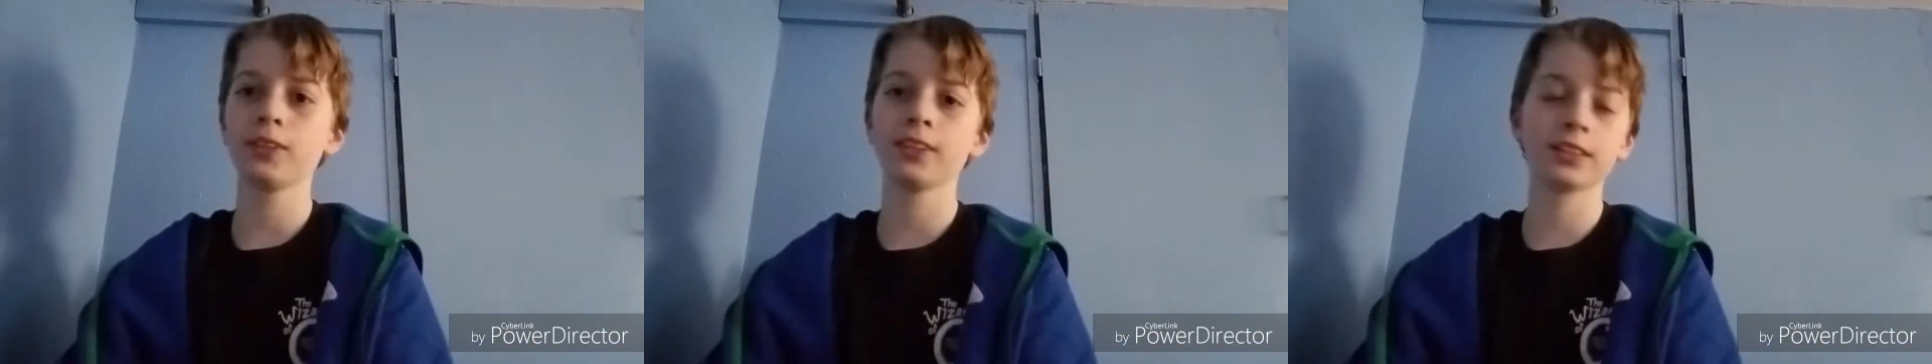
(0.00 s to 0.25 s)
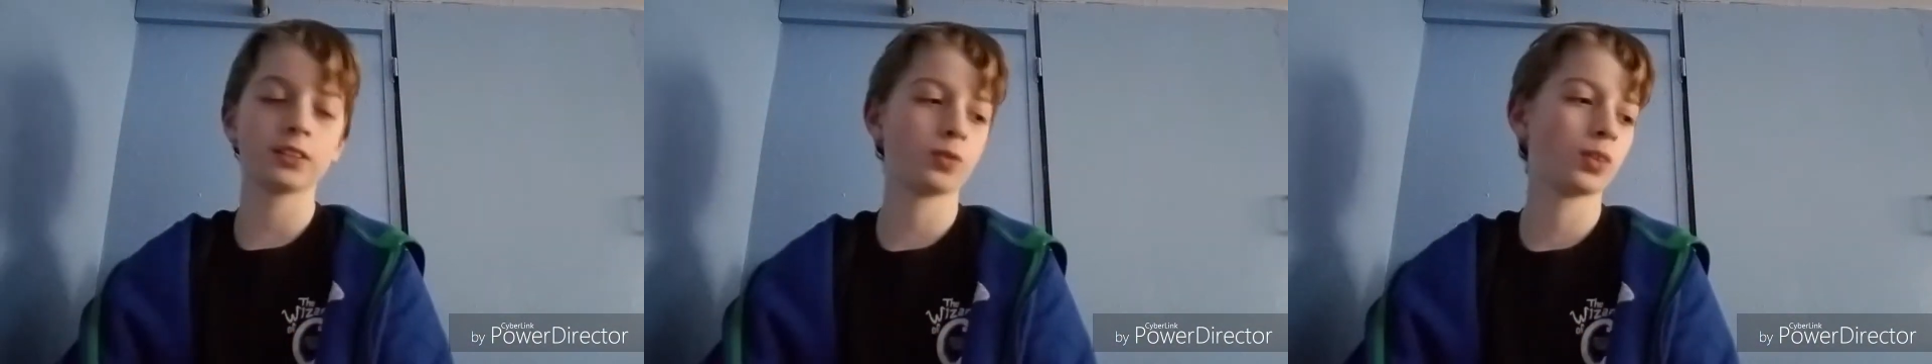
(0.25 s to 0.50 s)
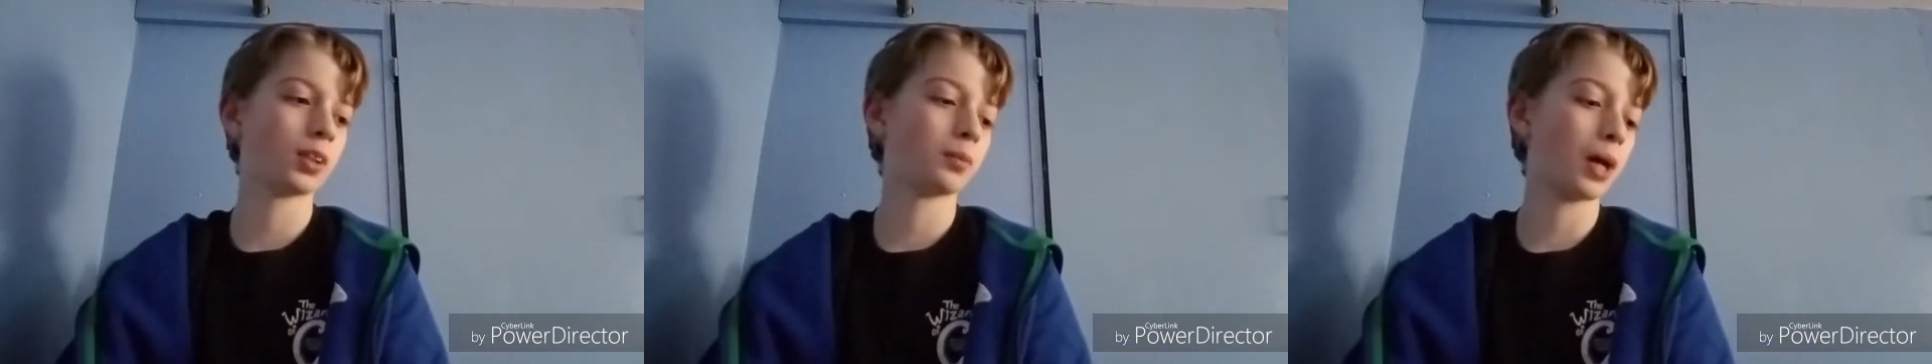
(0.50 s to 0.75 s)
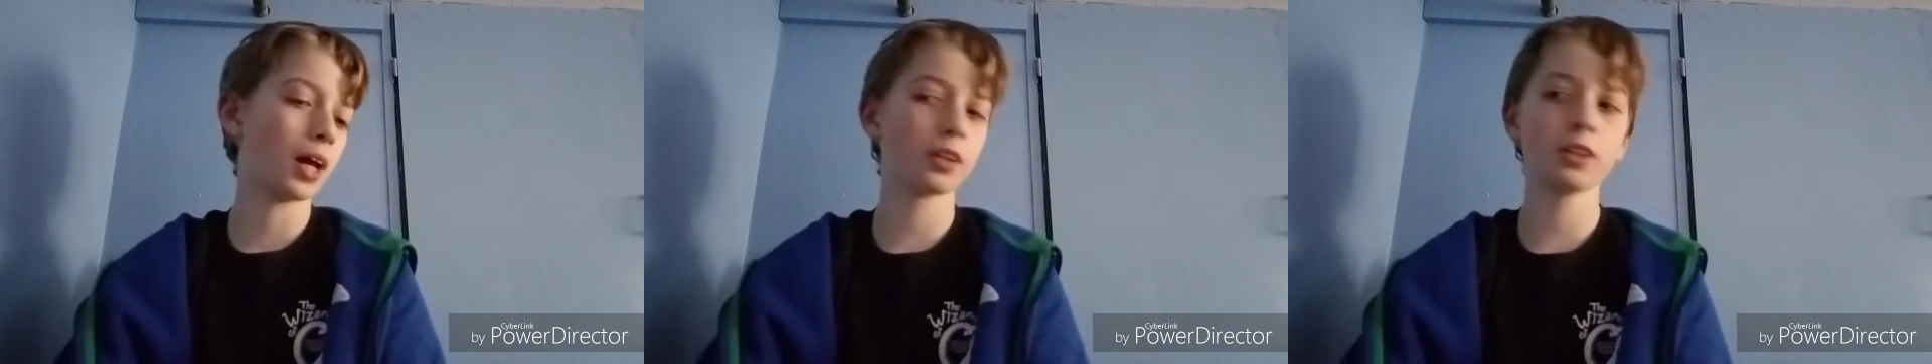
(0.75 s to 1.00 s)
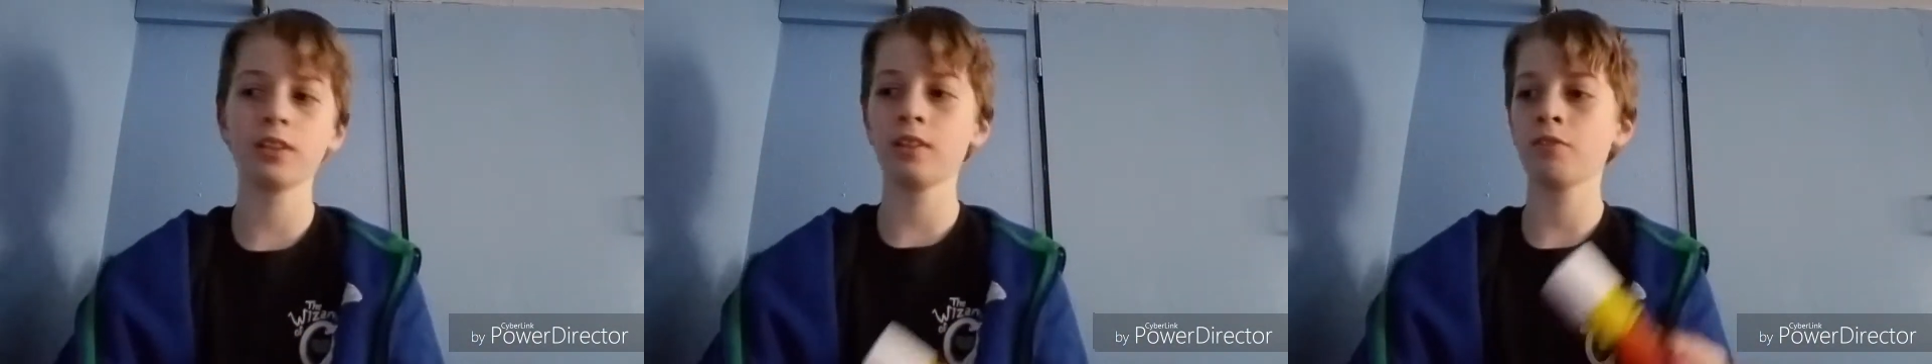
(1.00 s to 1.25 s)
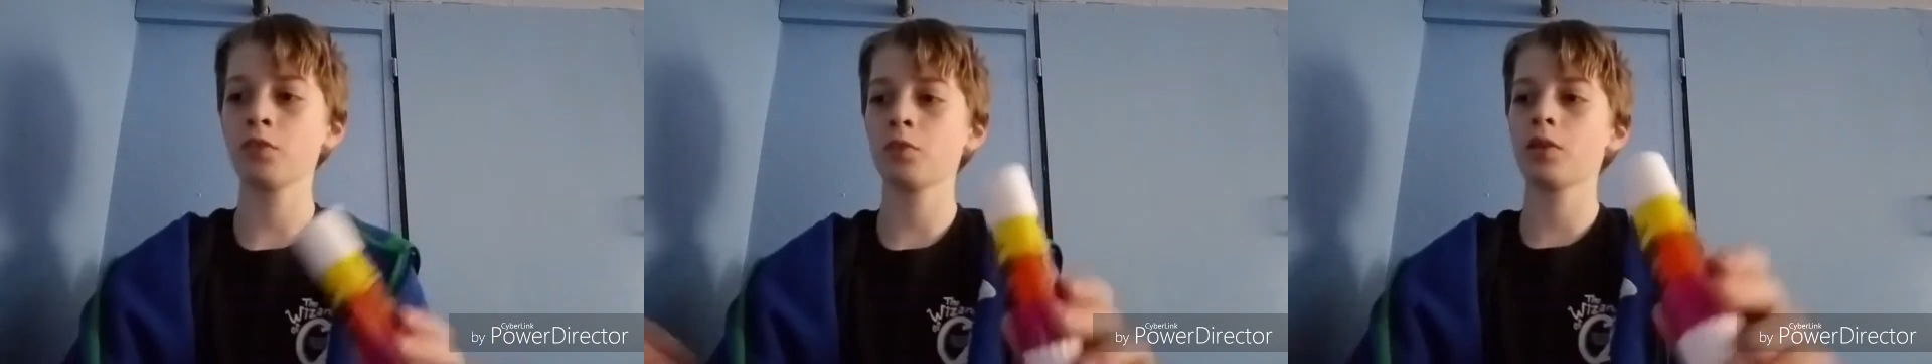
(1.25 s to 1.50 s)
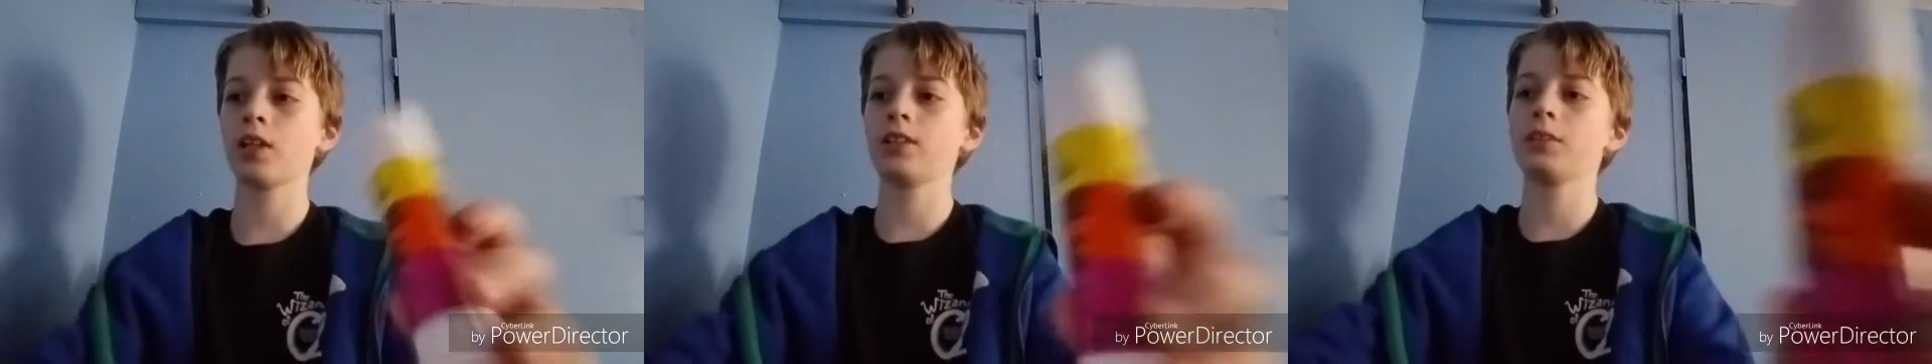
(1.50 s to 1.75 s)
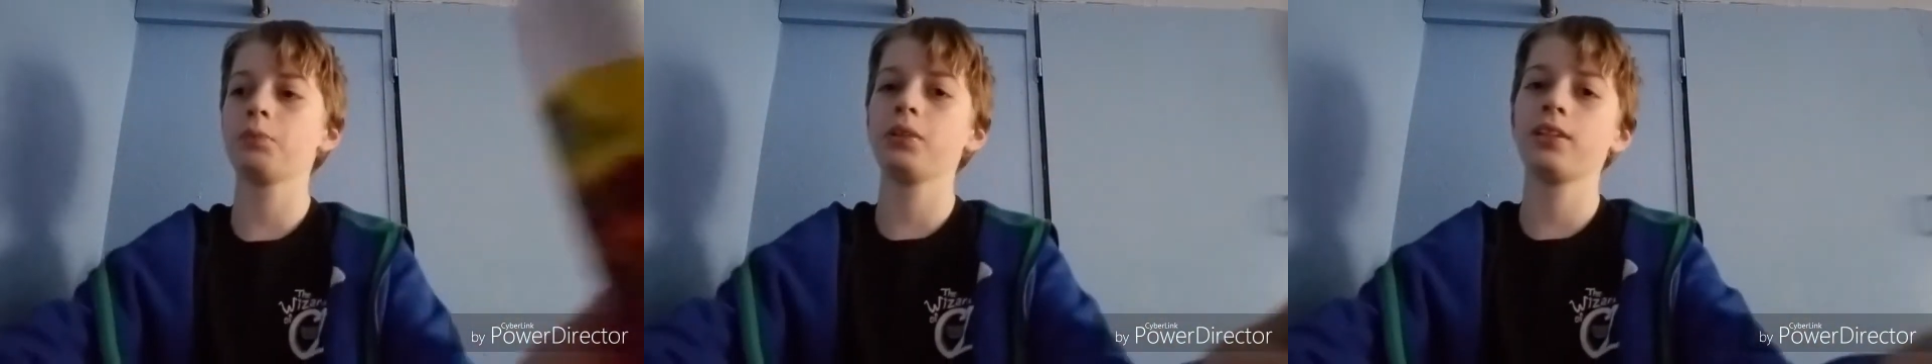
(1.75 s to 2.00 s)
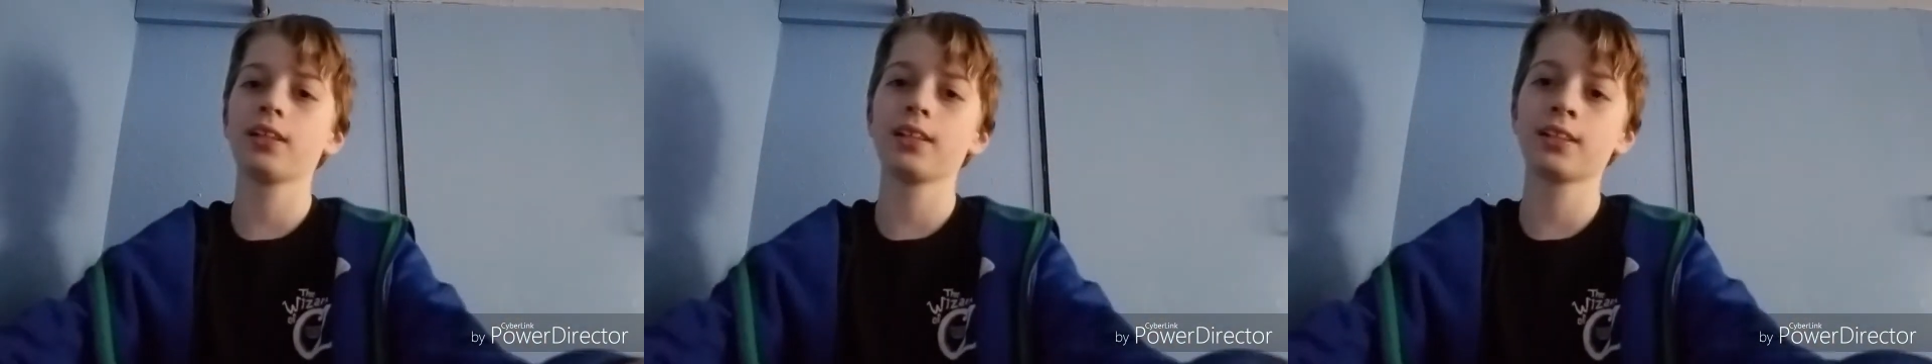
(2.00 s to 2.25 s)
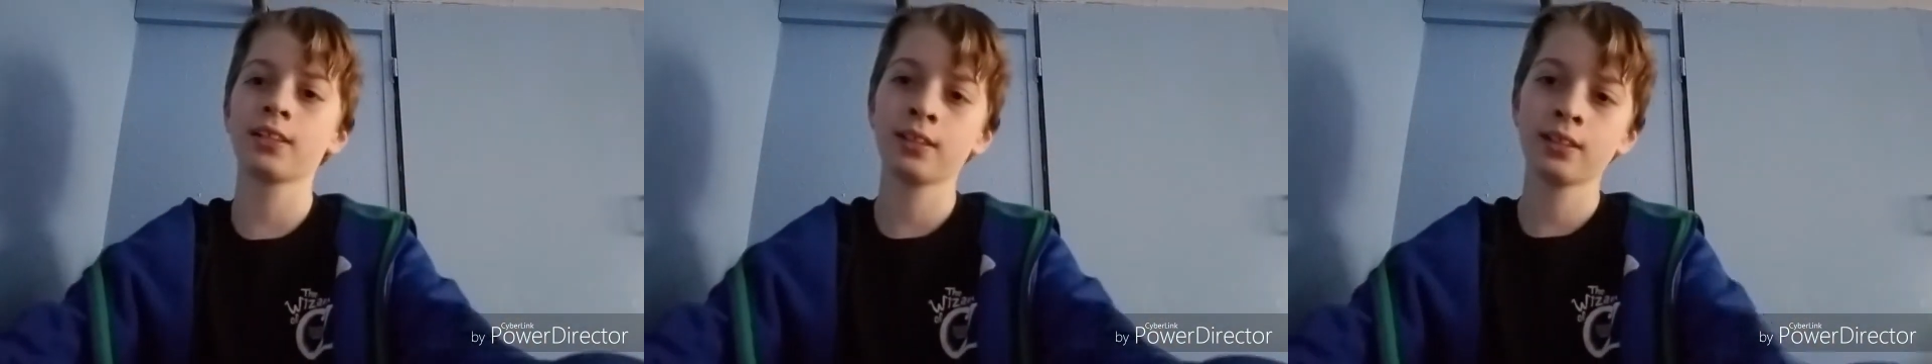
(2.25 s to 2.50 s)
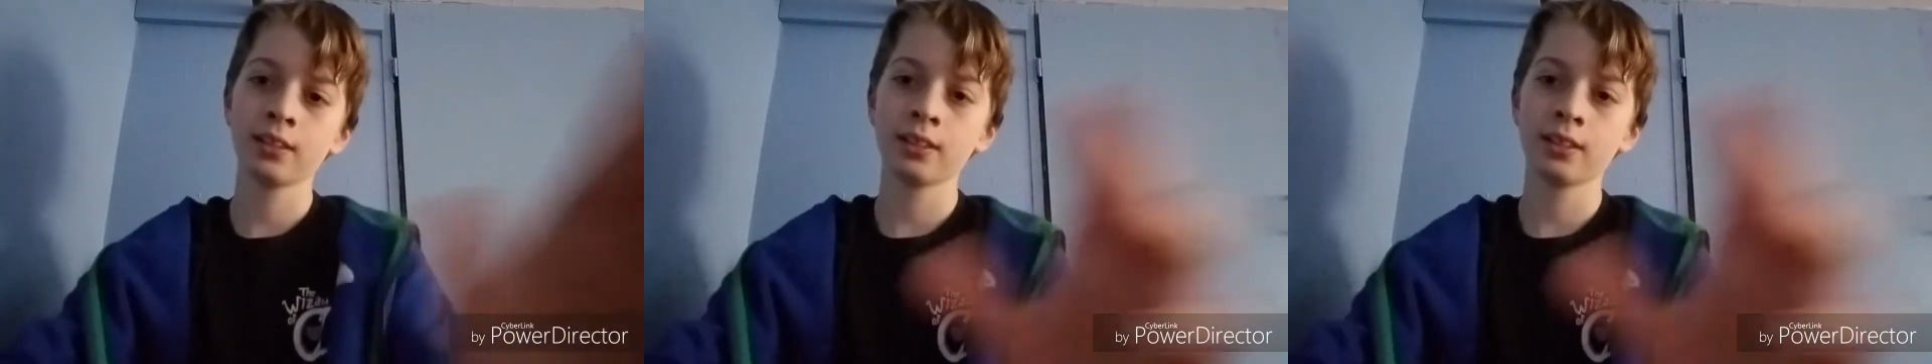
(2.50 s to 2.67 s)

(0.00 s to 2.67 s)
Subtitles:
It doesn't really matter if you want it to be like